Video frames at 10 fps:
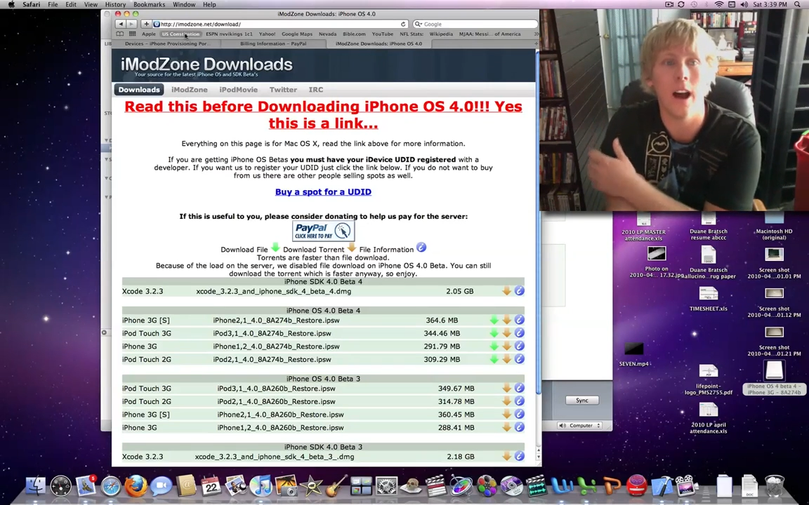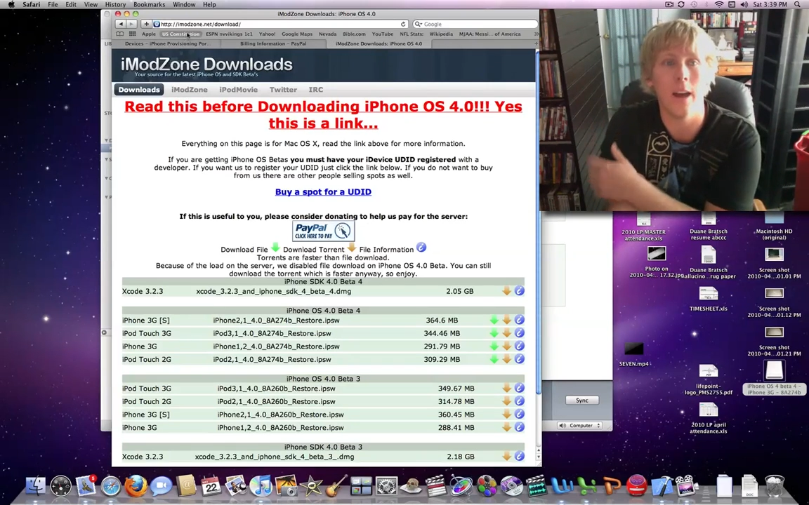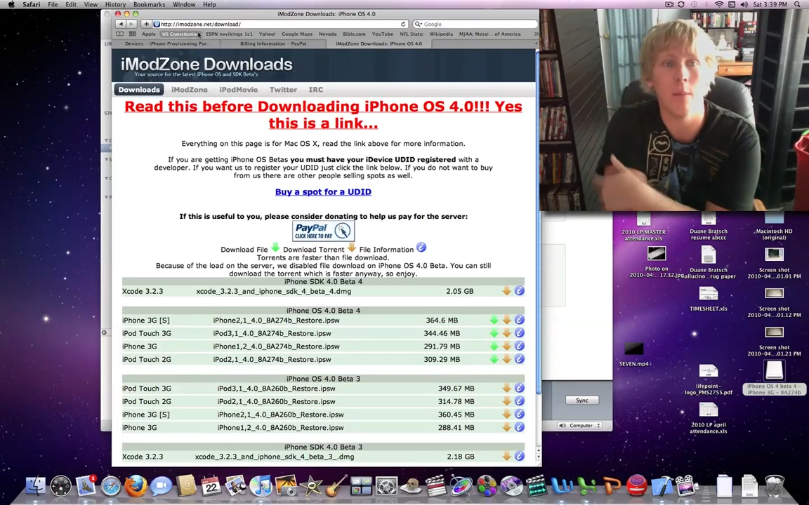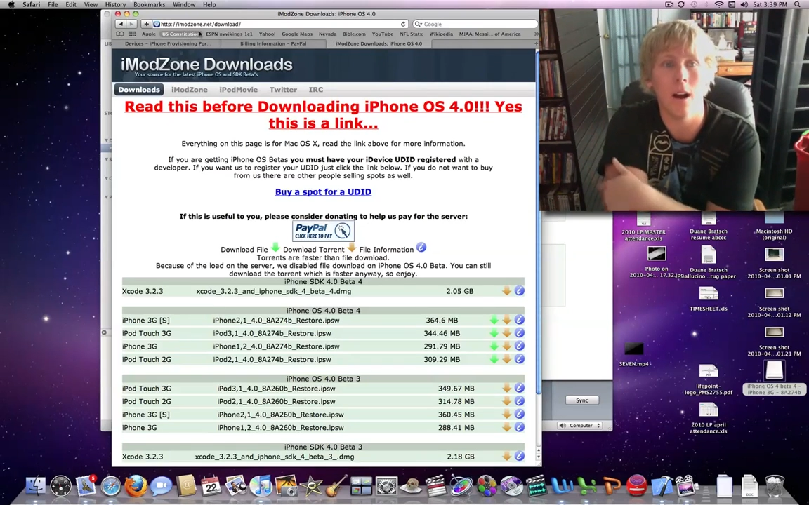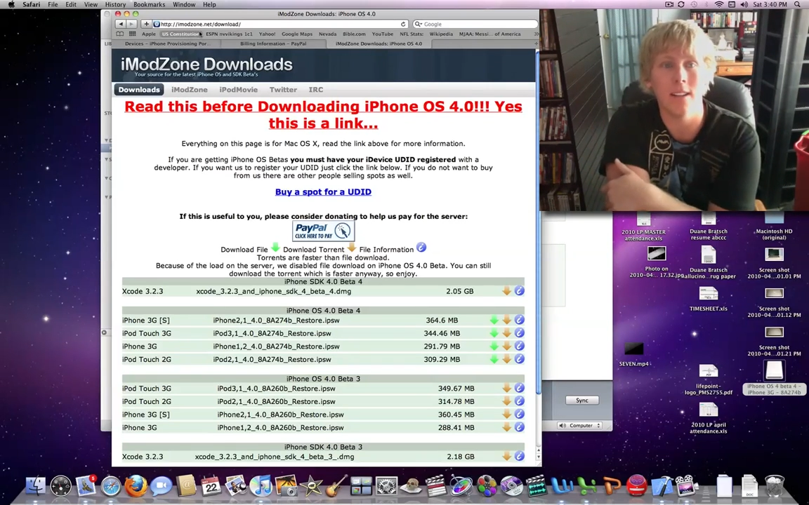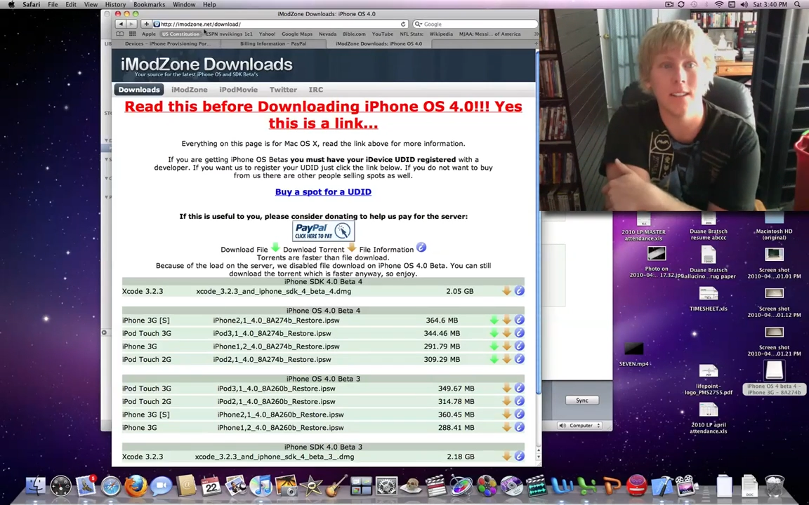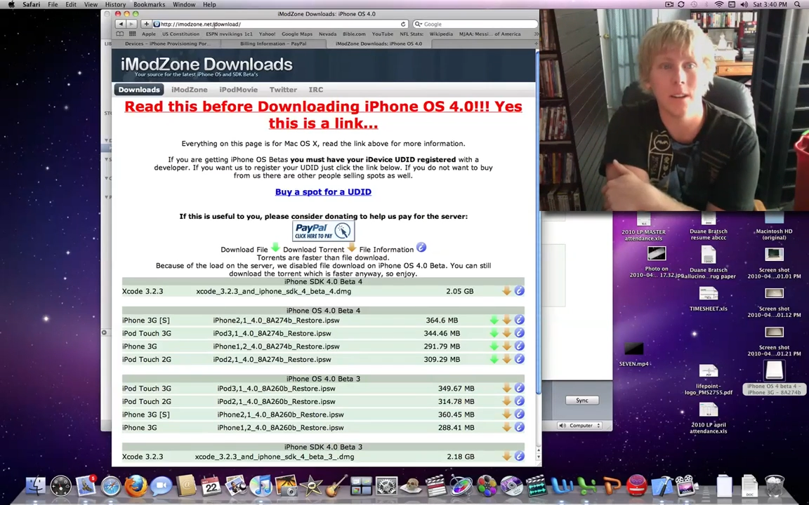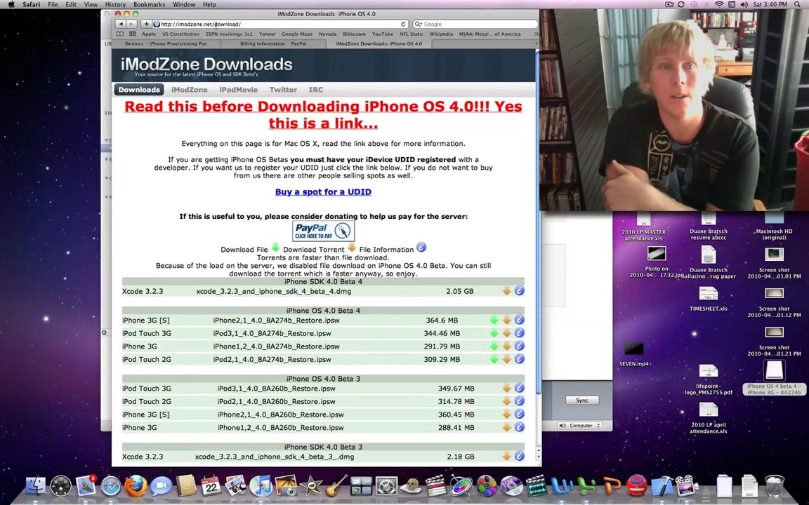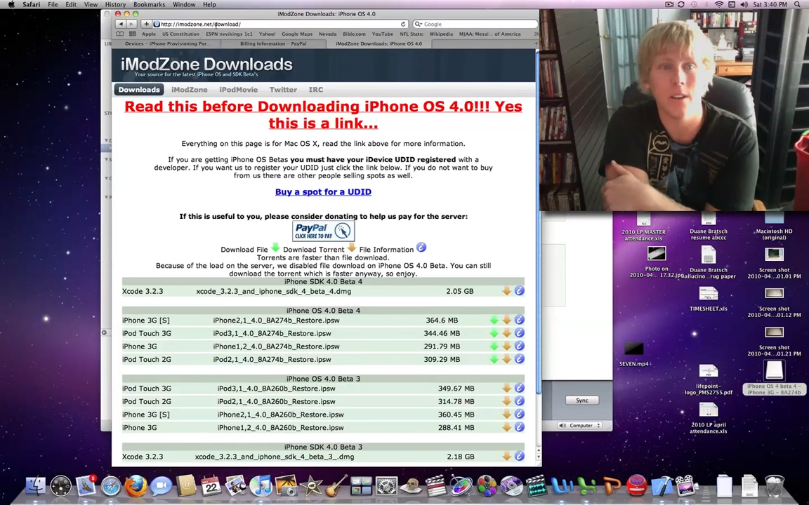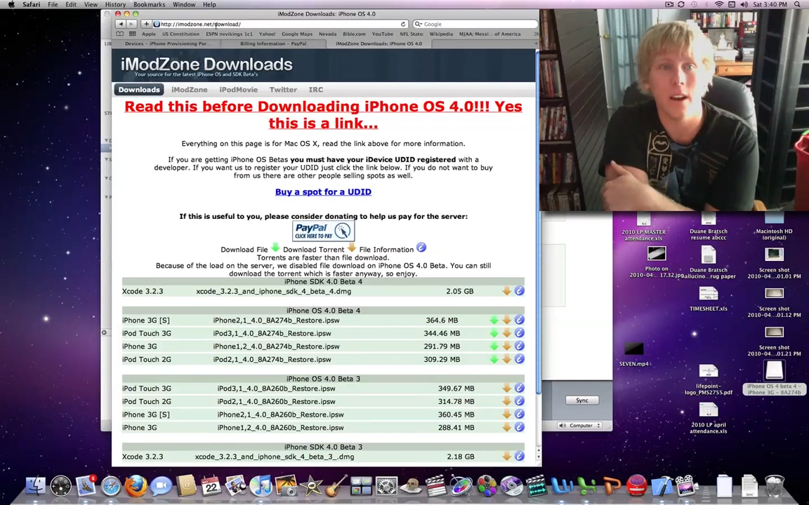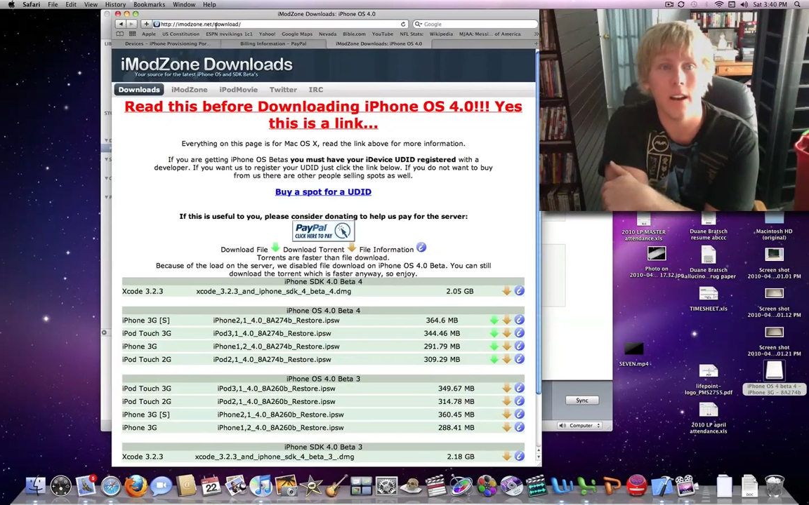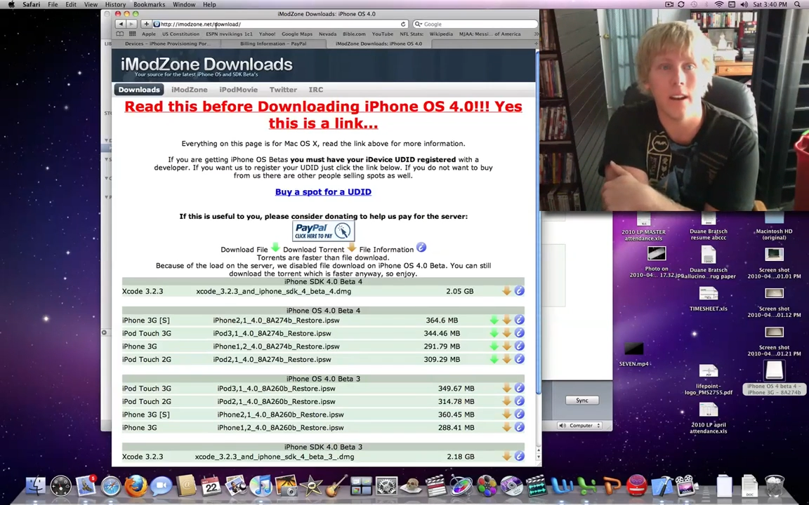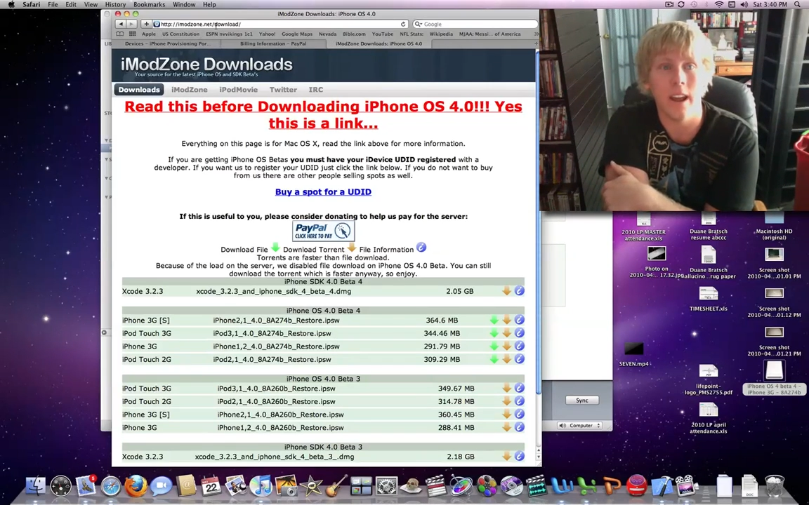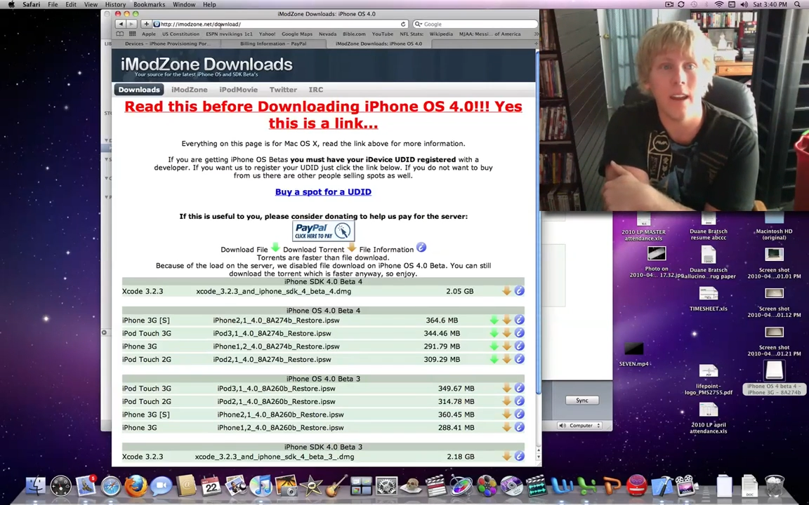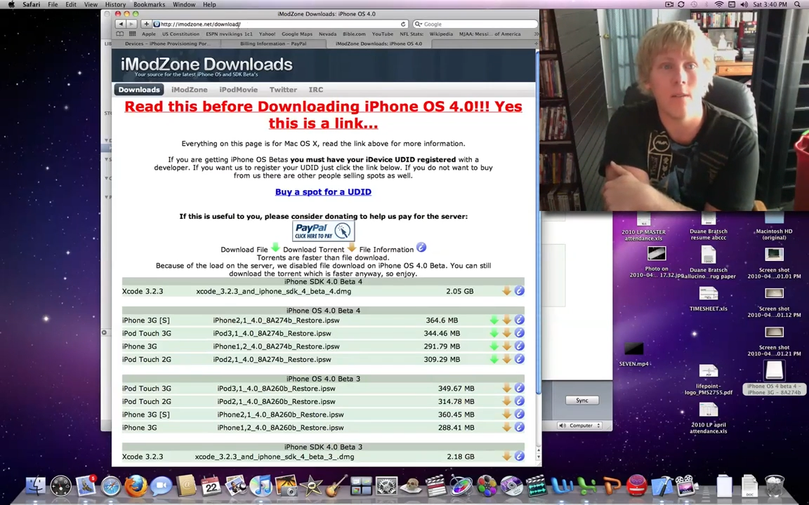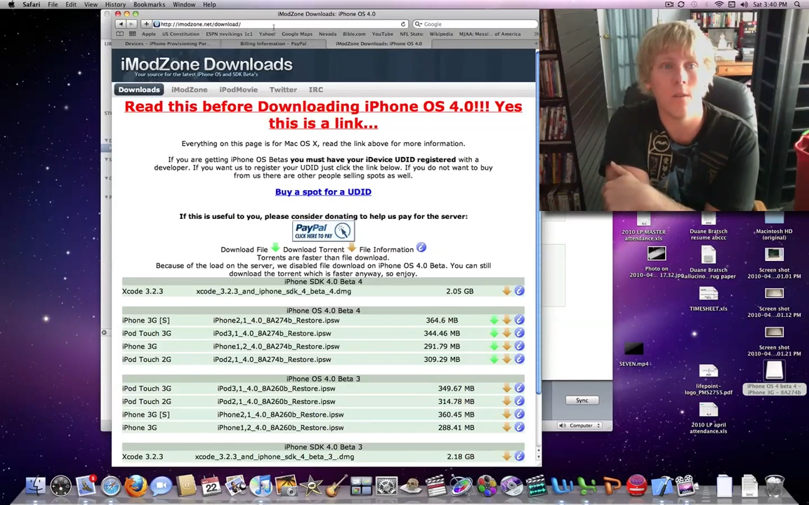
imodzone.net